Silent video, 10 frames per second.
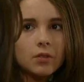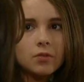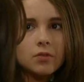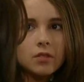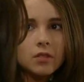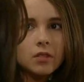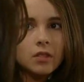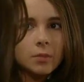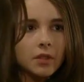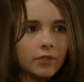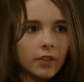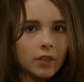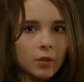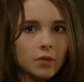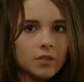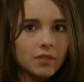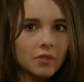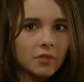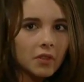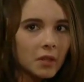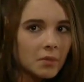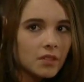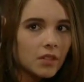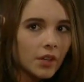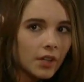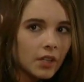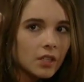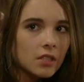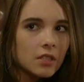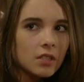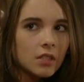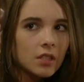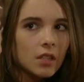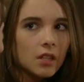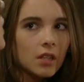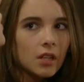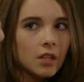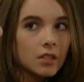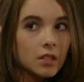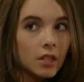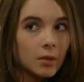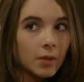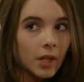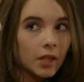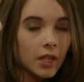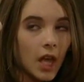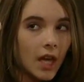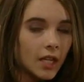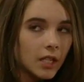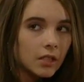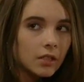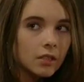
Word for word: news. I mean, Franco is a famous artist. It's going to be online.